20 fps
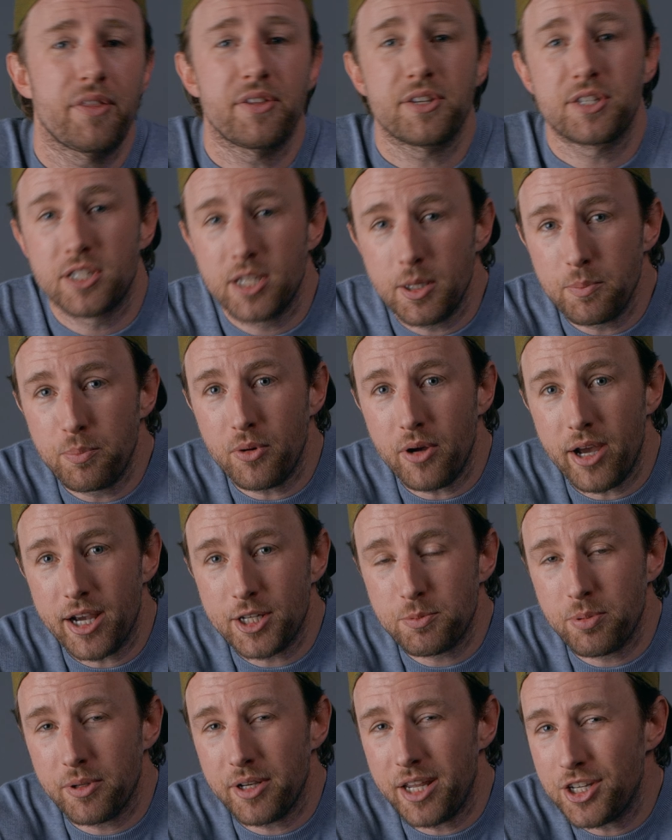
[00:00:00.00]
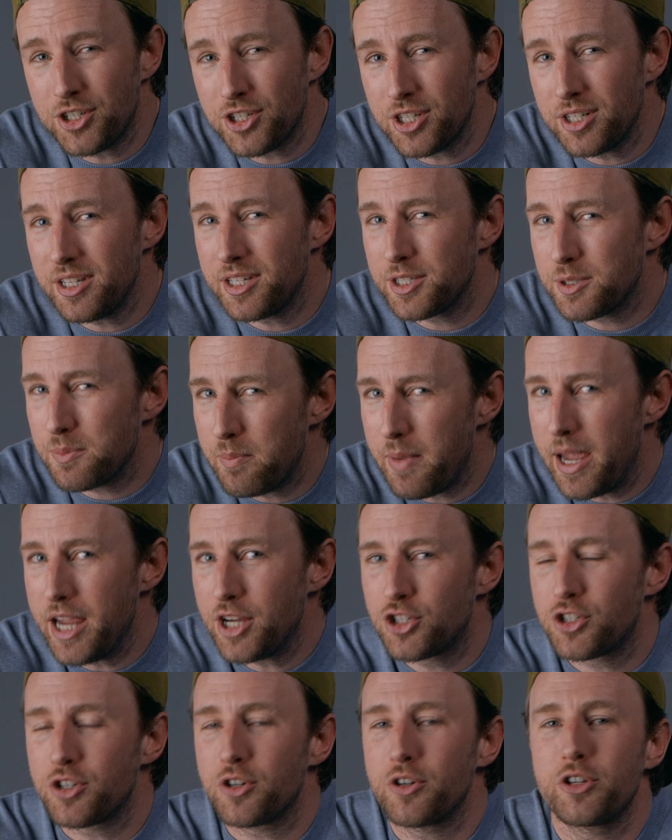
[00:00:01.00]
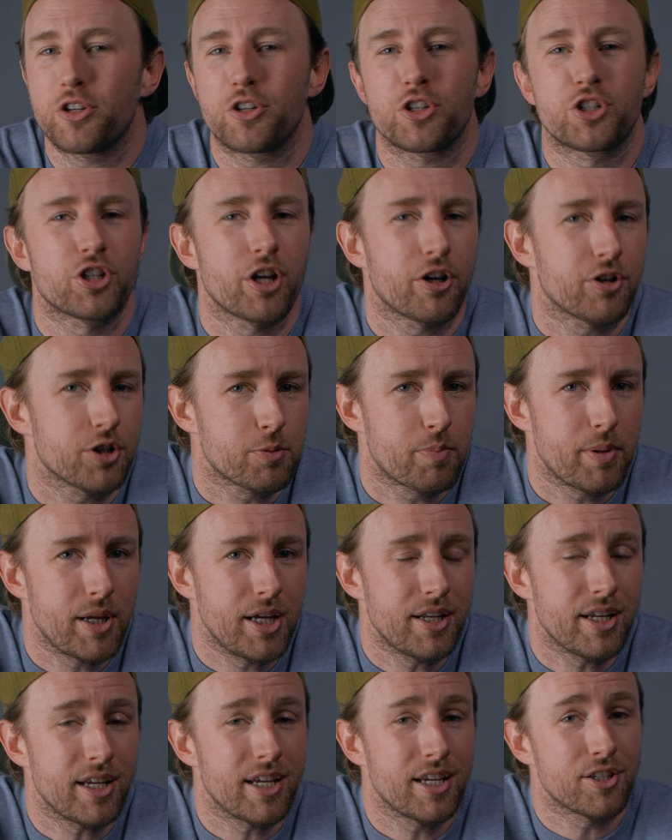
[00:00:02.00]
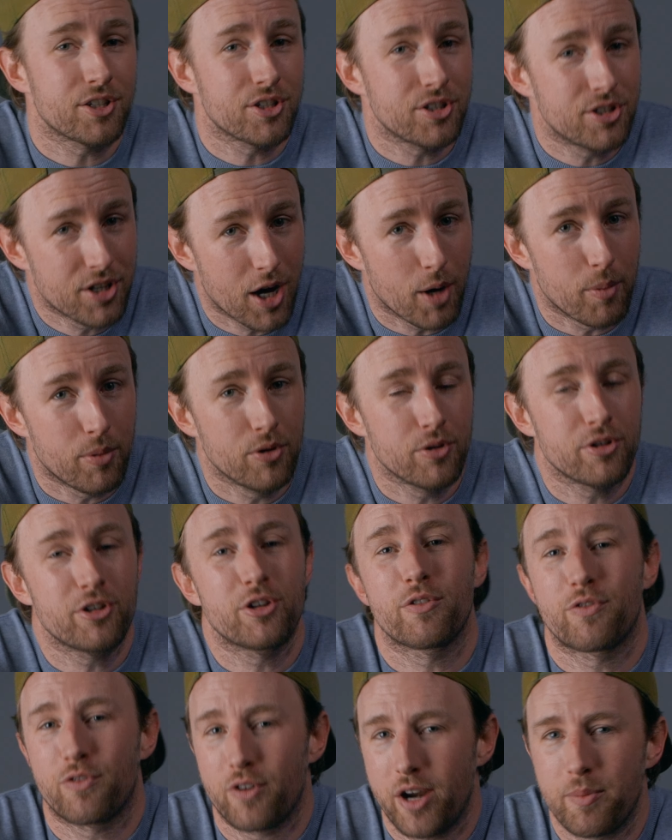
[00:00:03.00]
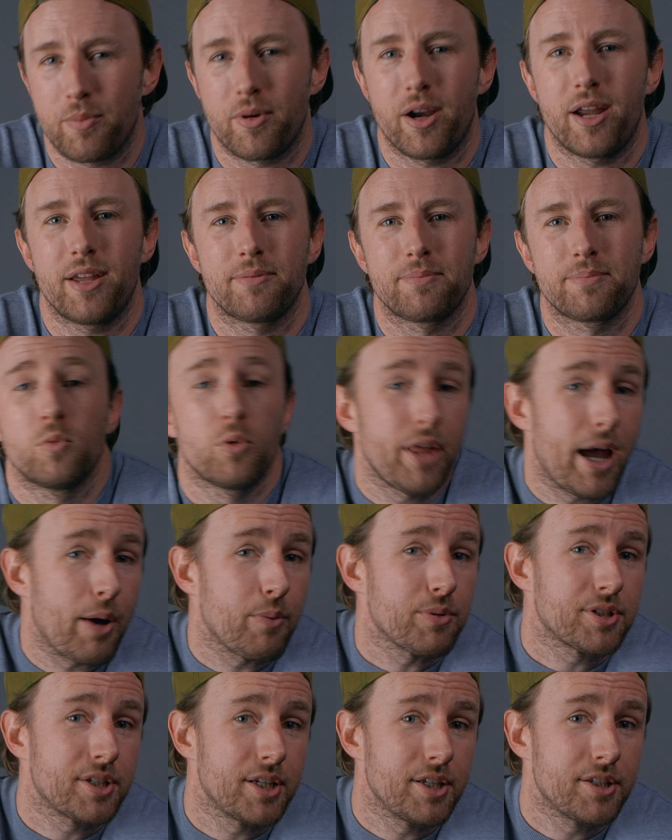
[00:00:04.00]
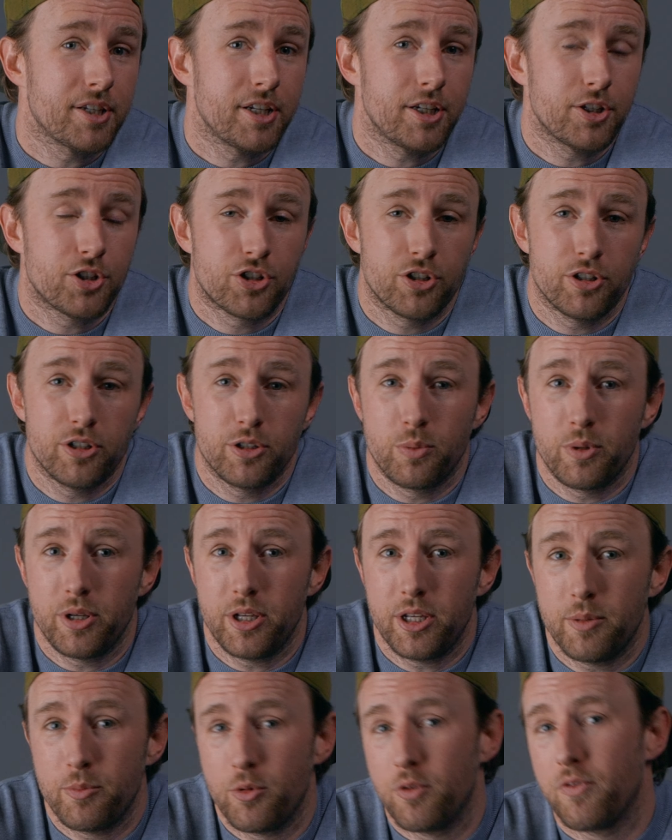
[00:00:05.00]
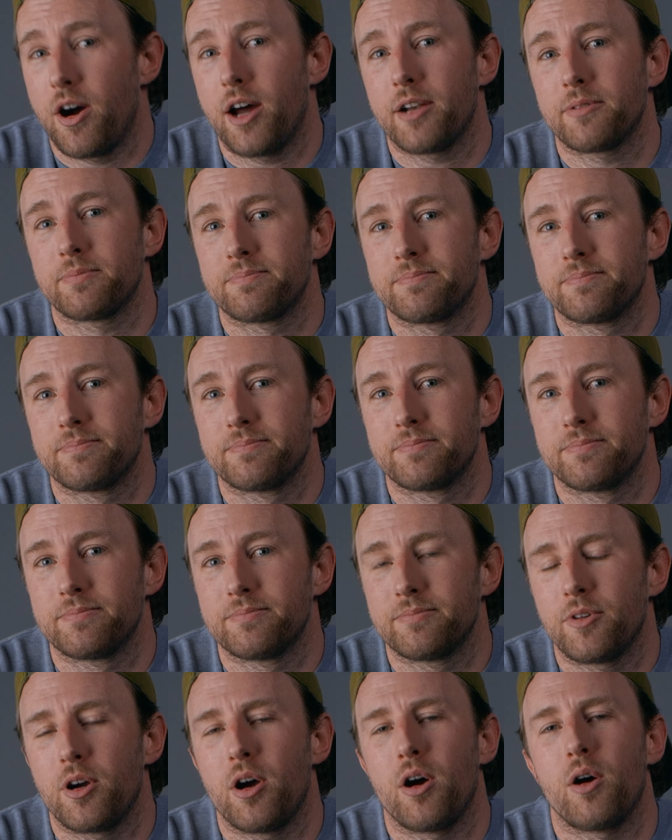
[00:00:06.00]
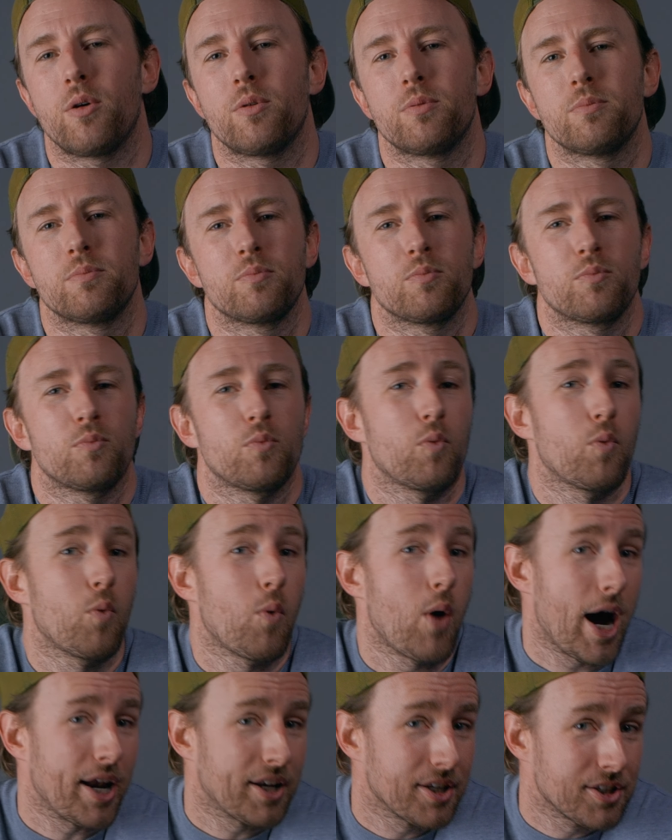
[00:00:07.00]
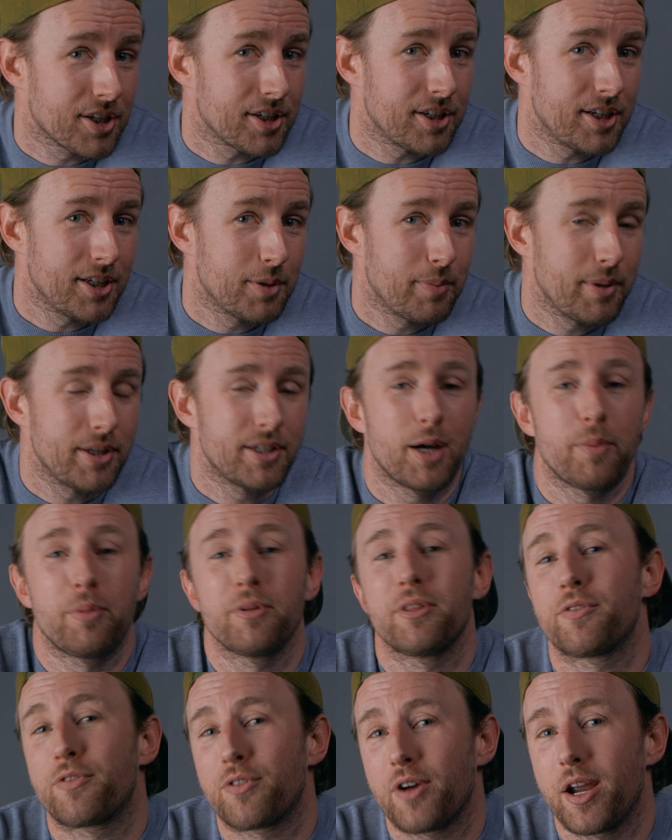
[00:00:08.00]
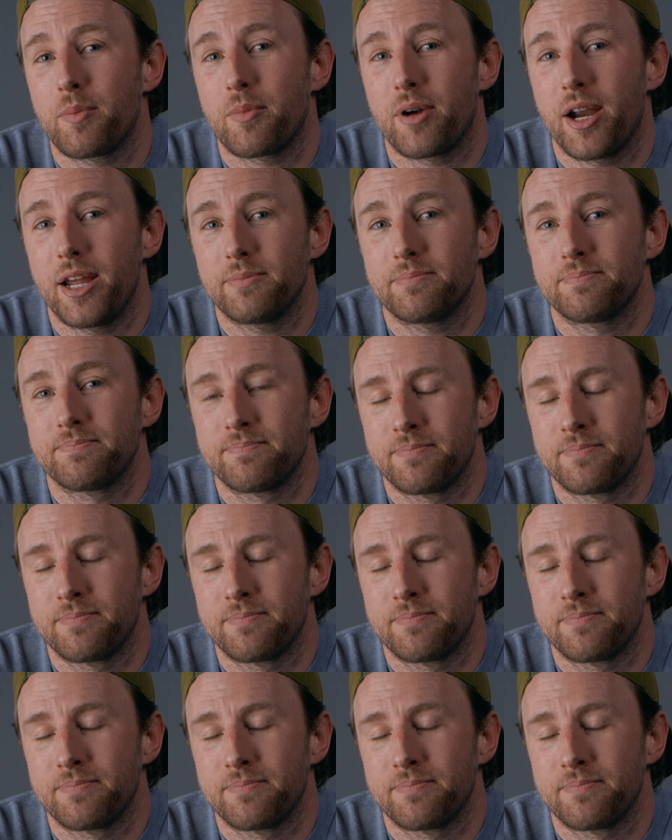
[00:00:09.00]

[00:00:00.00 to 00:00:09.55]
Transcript: the simple explanation is make sure your shutter speed is double your frame rate. Well, that was easy. Should we move on? Oh, why does it need to be double the frame rate?